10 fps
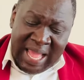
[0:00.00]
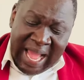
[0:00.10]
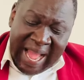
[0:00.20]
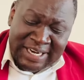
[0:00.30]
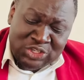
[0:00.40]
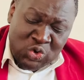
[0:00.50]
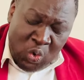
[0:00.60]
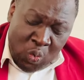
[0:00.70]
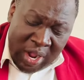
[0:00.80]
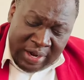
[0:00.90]

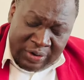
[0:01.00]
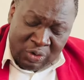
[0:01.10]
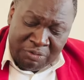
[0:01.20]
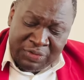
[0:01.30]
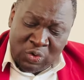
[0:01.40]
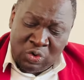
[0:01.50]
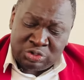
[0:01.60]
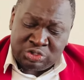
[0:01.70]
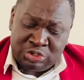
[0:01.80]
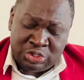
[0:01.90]
Article 1 of the
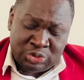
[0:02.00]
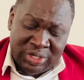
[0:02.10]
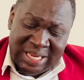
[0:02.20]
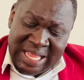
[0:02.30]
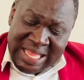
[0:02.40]
Constitution,